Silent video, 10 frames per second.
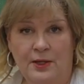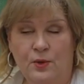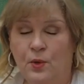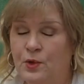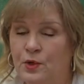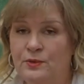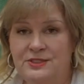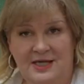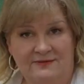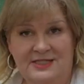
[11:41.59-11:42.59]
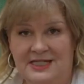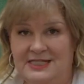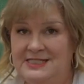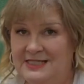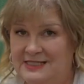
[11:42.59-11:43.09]
and a quarter was
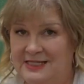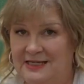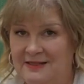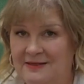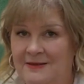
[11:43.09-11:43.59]
$17.16.